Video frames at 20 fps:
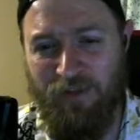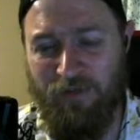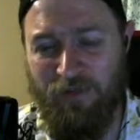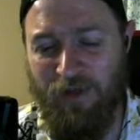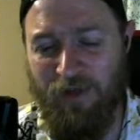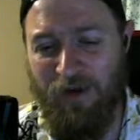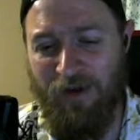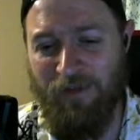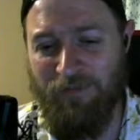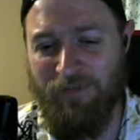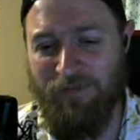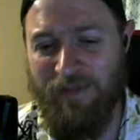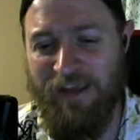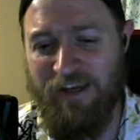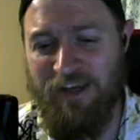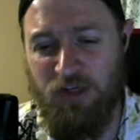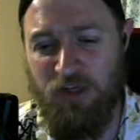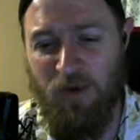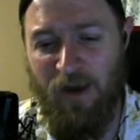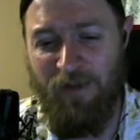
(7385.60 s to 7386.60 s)
the
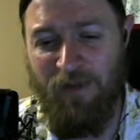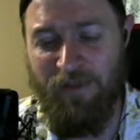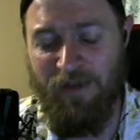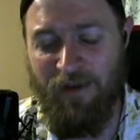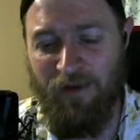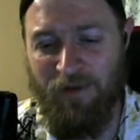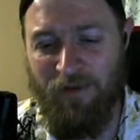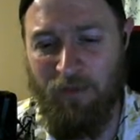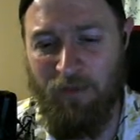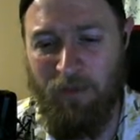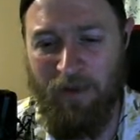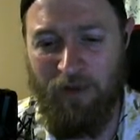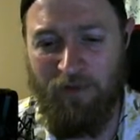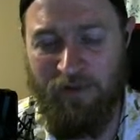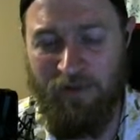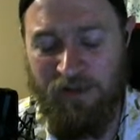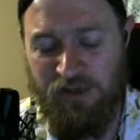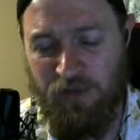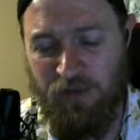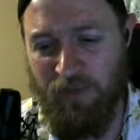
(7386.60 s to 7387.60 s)
issue, I think the
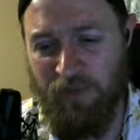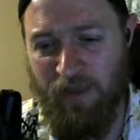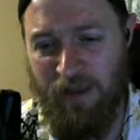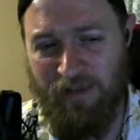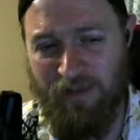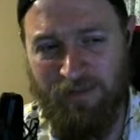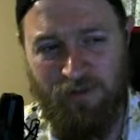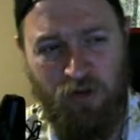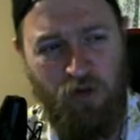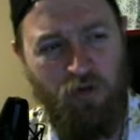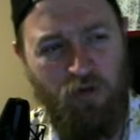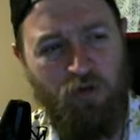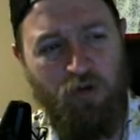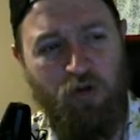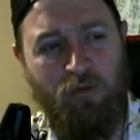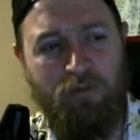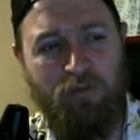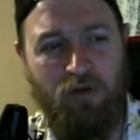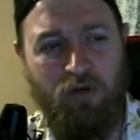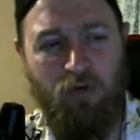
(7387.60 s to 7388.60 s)
biggest issue with like
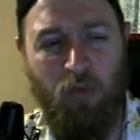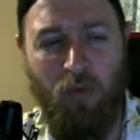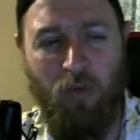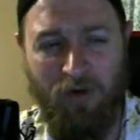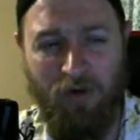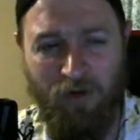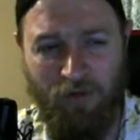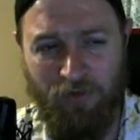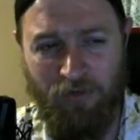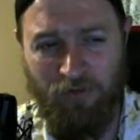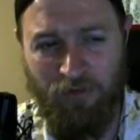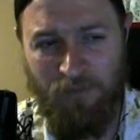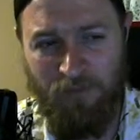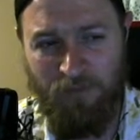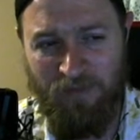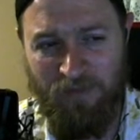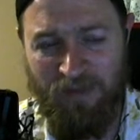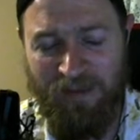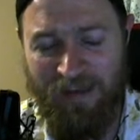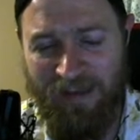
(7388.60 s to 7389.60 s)
YouTube tutorials
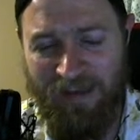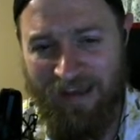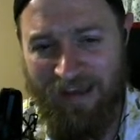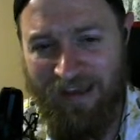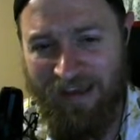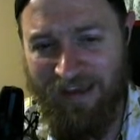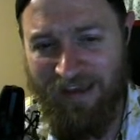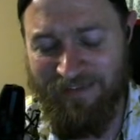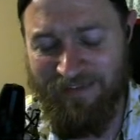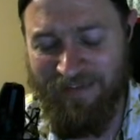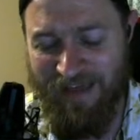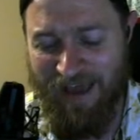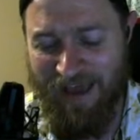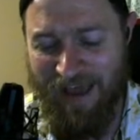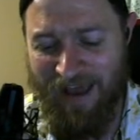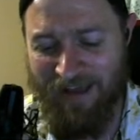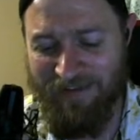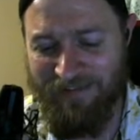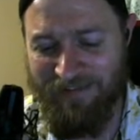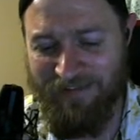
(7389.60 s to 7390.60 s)
is
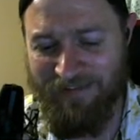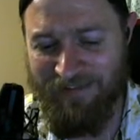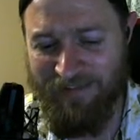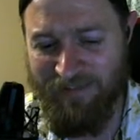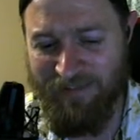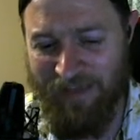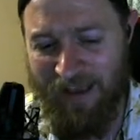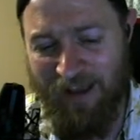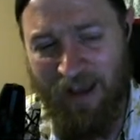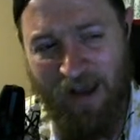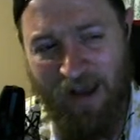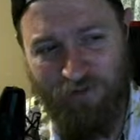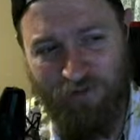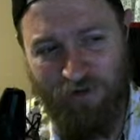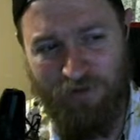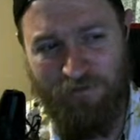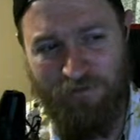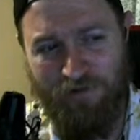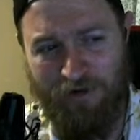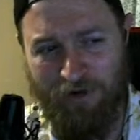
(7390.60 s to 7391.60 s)
that they
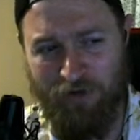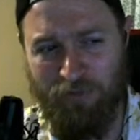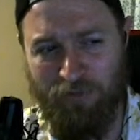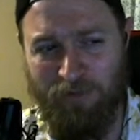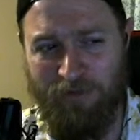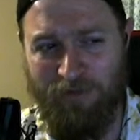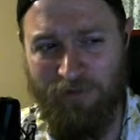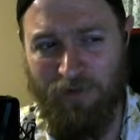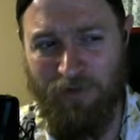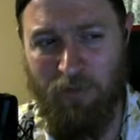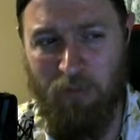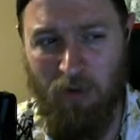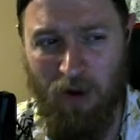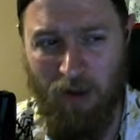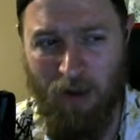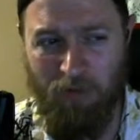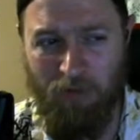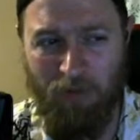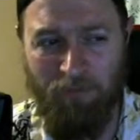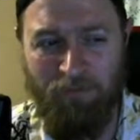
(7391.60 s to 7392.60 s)
cover a very specific
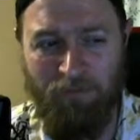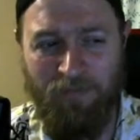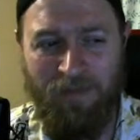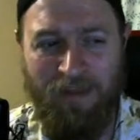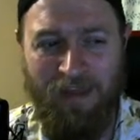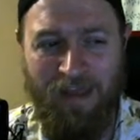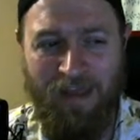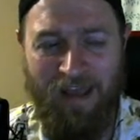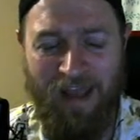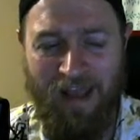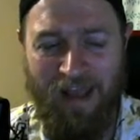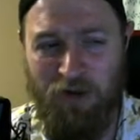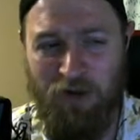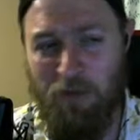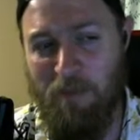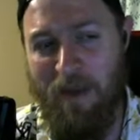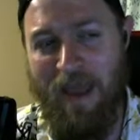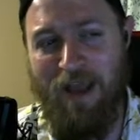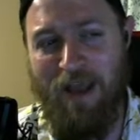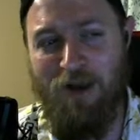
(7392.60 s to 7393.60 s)
problem, and you
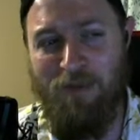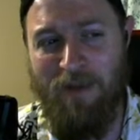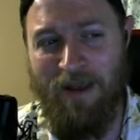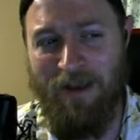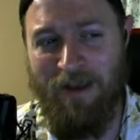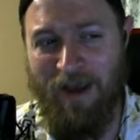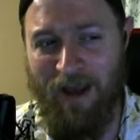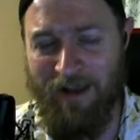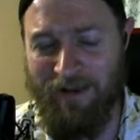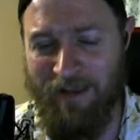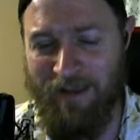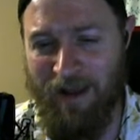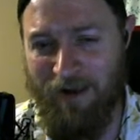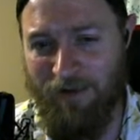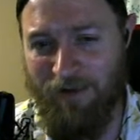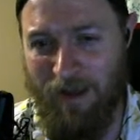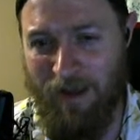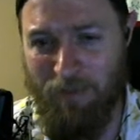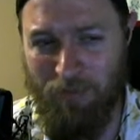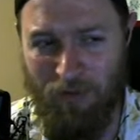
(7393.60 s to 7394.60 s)
may or may not
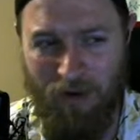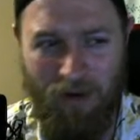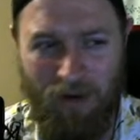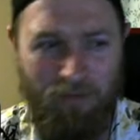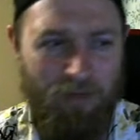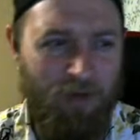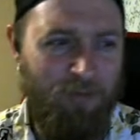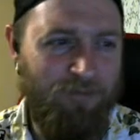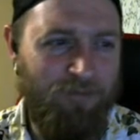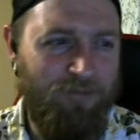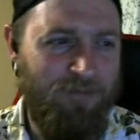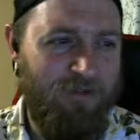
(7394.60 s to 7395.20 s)
encounter that problem